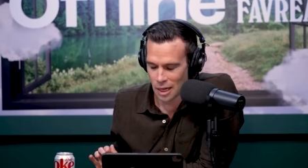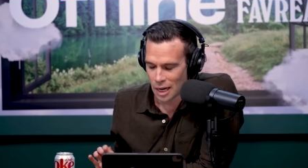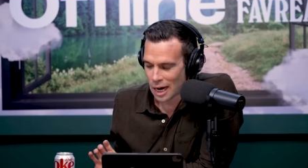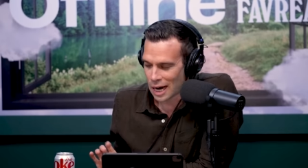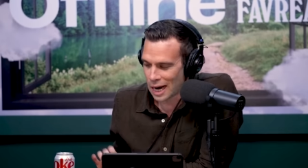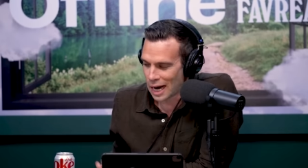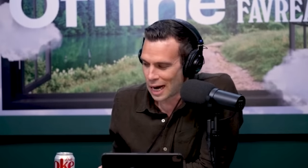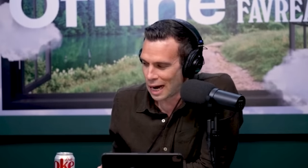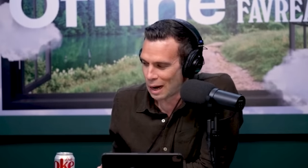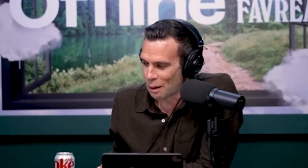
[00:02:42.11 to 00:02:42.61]

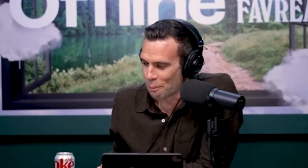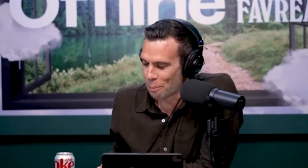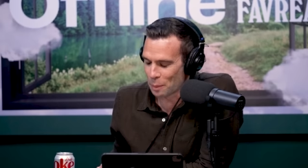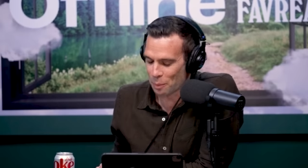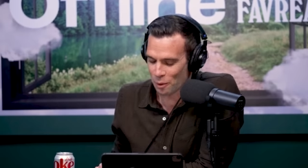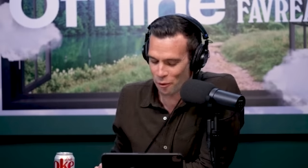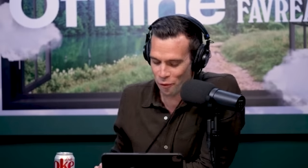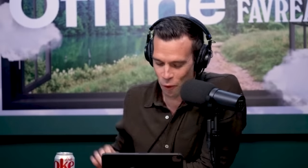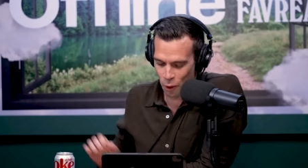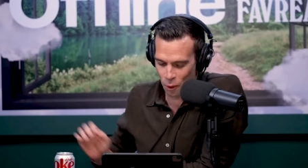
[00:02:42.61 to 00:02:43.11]
Uh, but
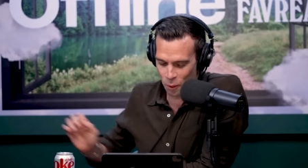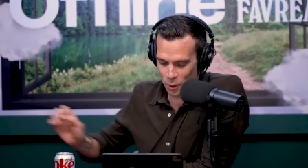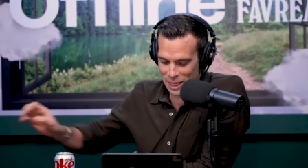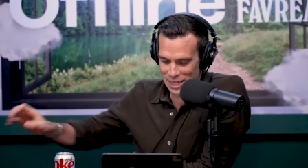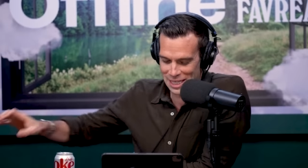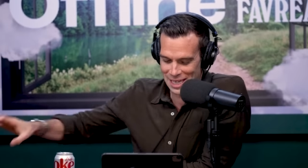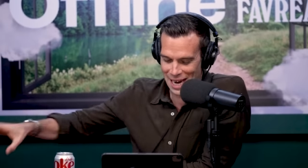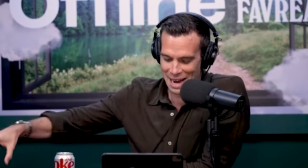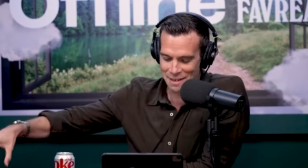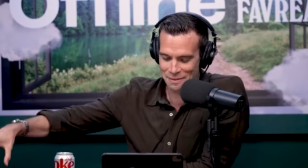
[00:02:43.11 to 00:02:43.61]
before we
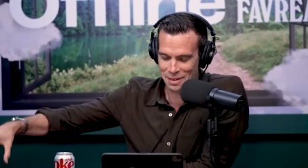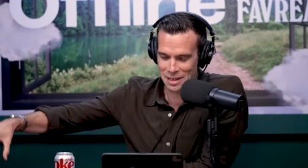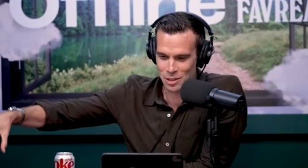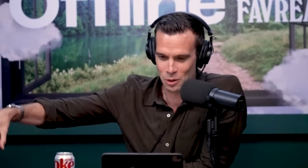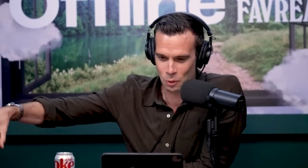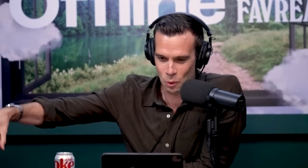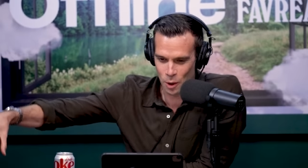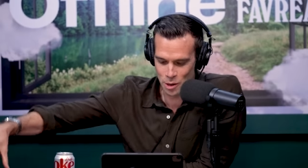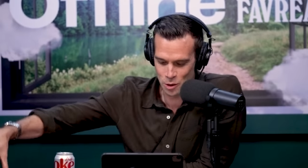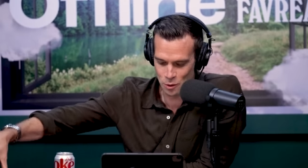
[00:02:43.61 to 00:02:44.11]
dive
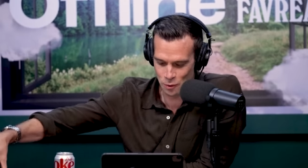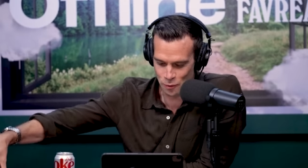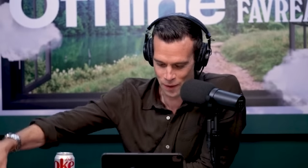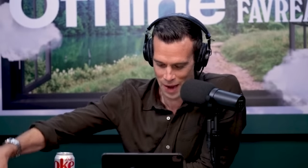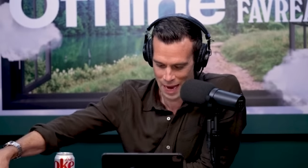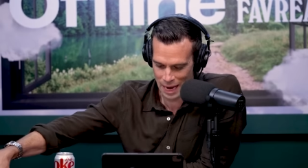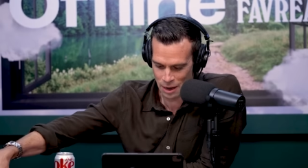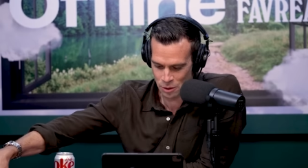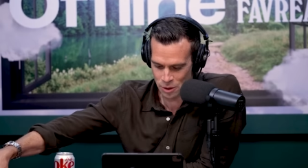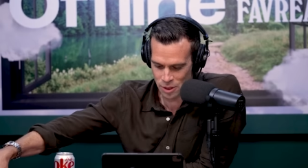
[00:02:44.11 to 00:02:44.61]
into what you
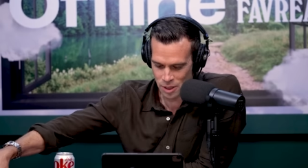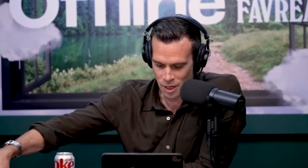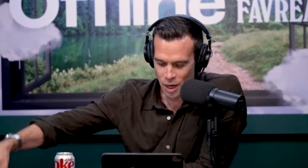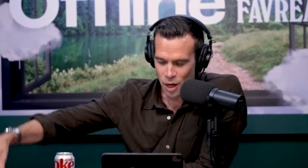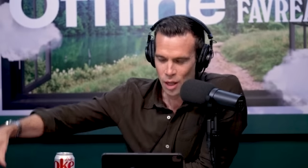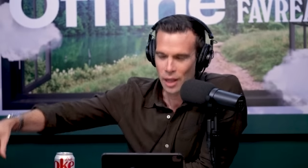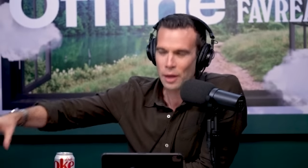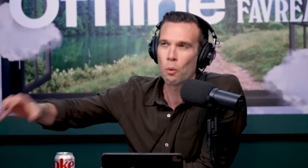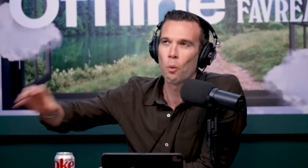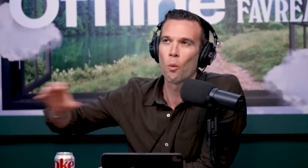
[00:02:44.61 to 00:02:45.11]
found,
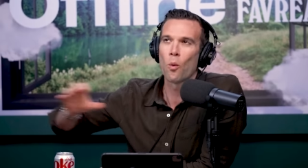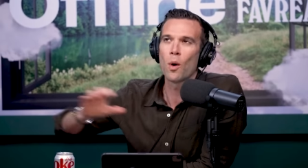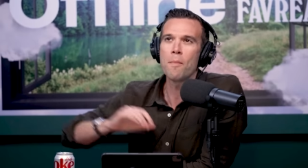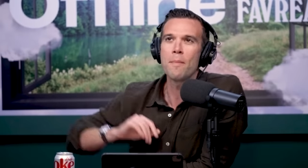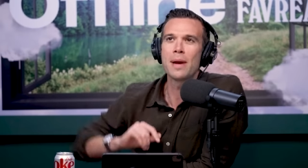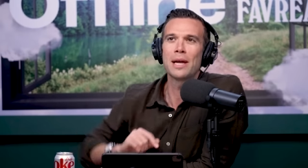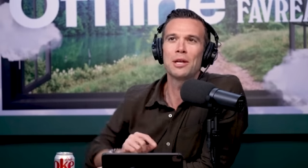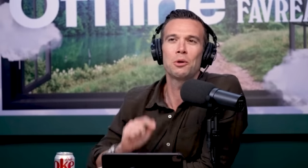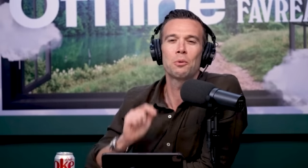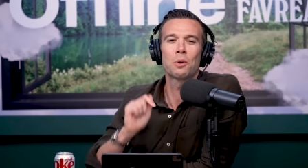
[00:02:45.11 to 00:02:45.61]
like what
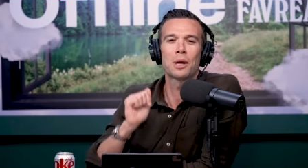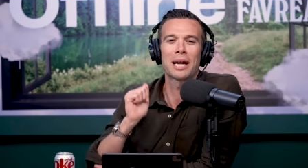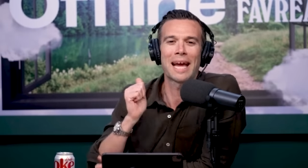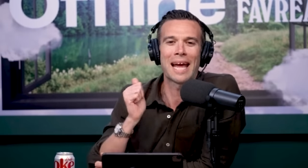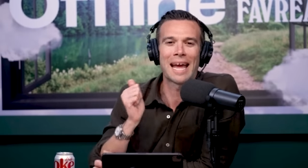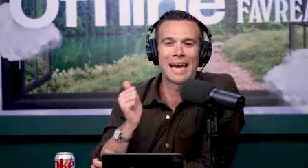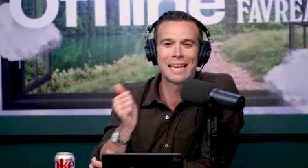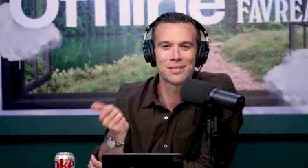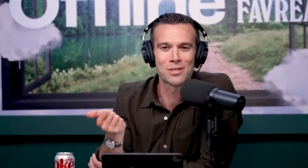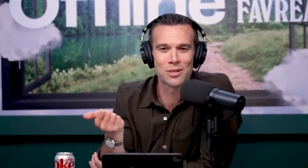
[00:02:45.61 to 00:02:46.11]
made you want
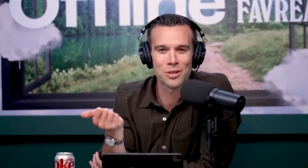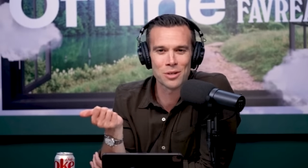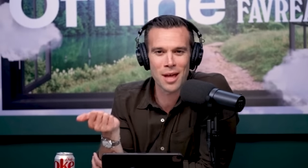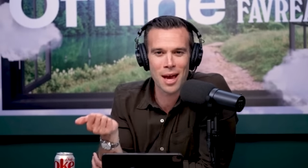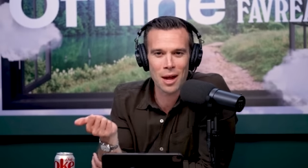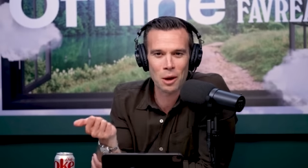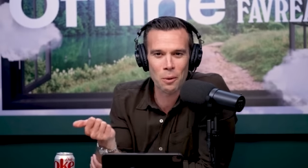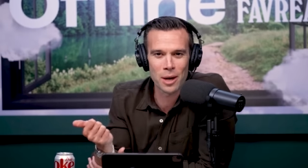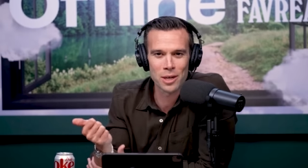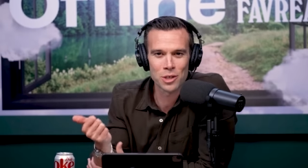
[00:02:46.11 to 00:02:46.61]
to answer
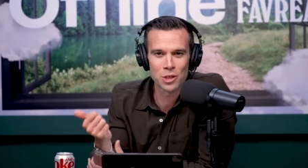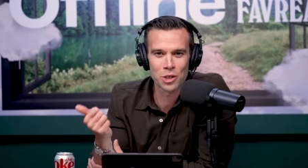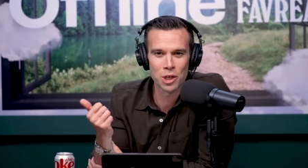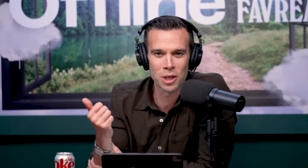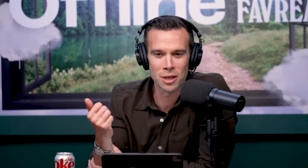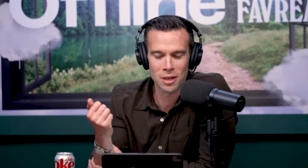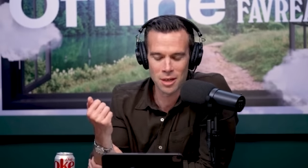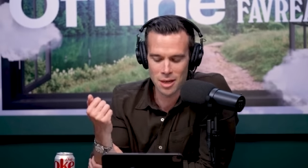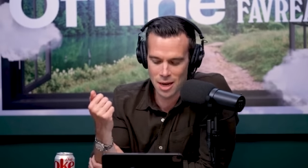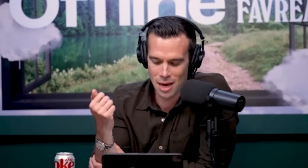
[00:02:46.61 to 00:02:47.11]
that
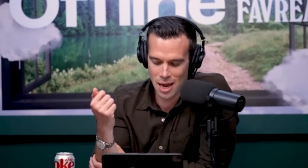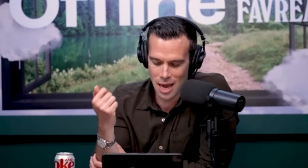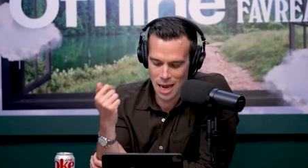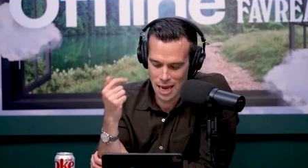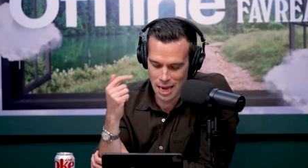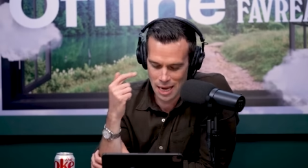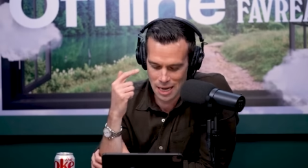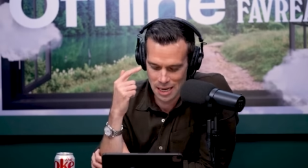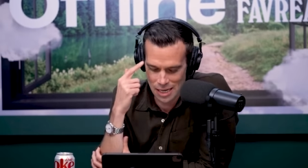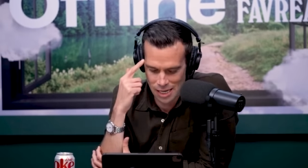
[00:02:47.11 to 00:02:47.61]
question,
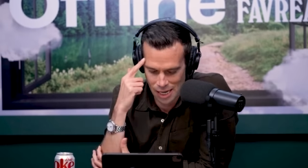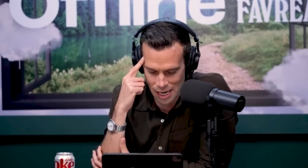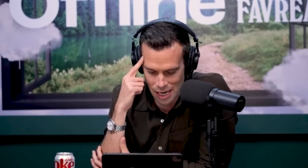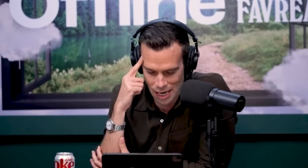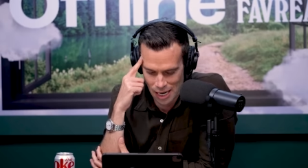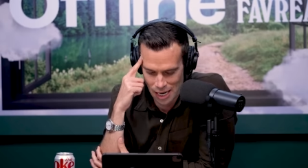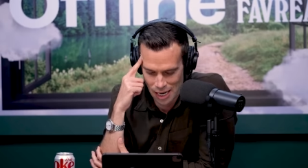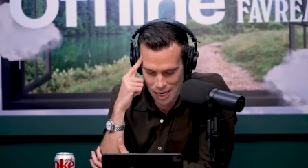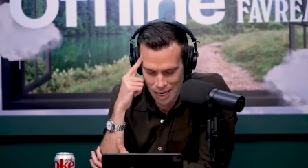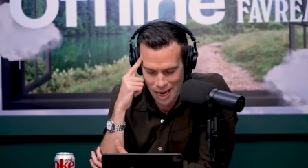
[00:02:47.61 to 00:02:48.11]
and
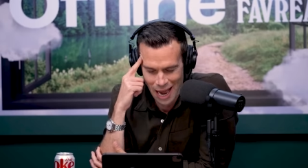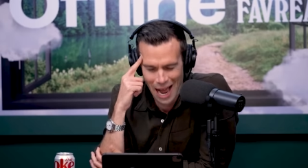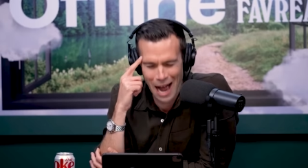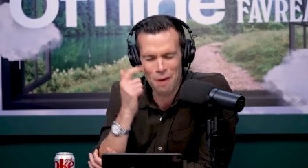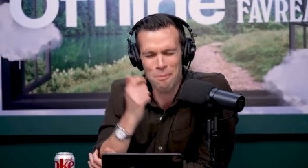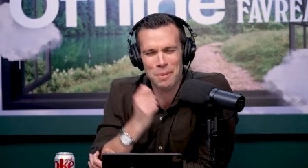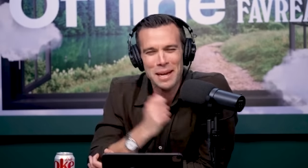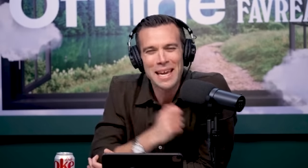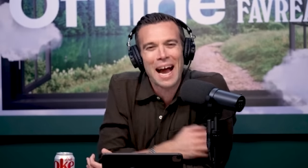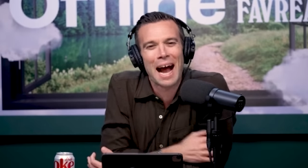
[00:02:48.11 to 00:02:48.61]
uh,
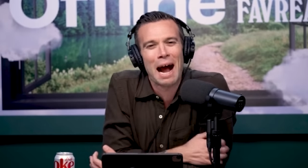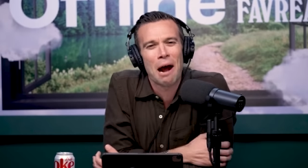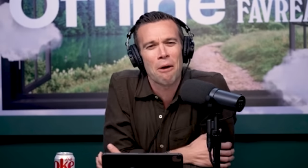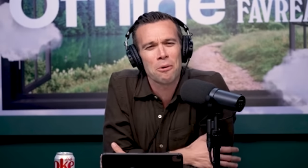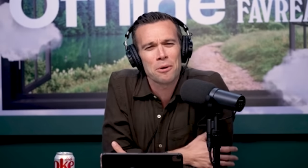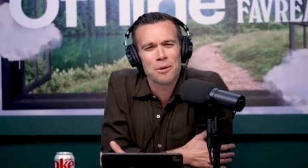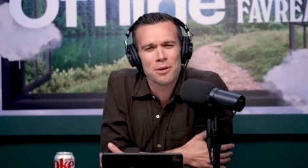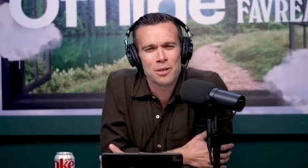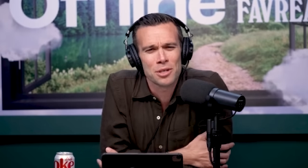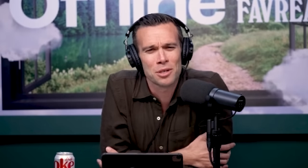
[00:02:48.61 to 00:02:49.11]
how many
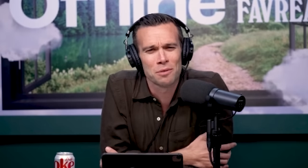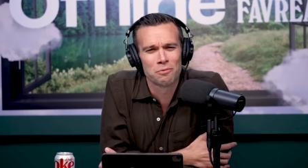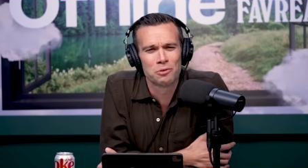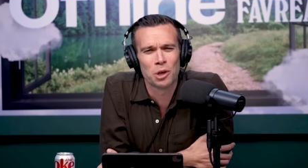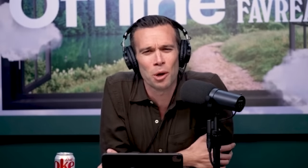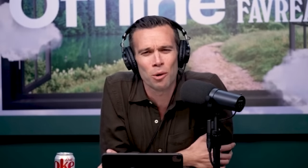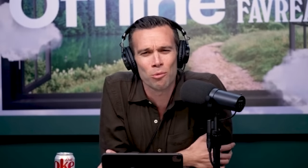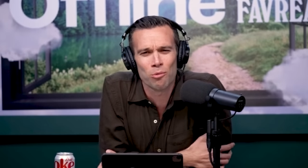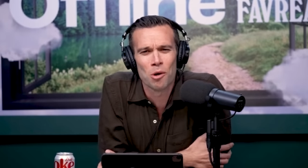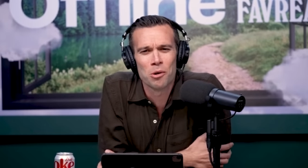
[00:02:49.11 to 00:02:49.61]
hours of
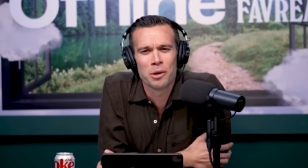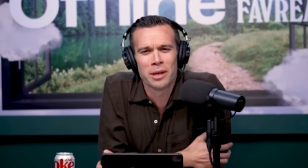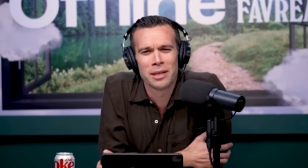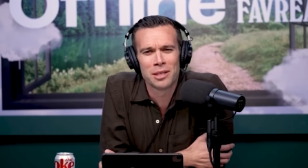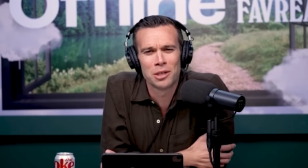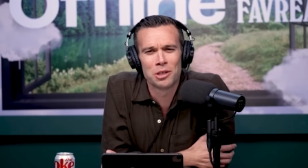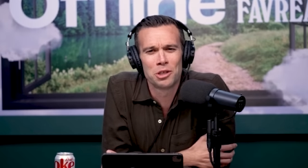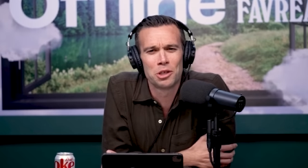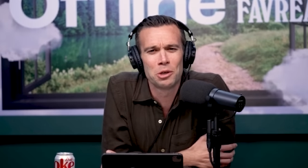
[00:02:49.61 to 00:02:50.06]
Joe Rogan did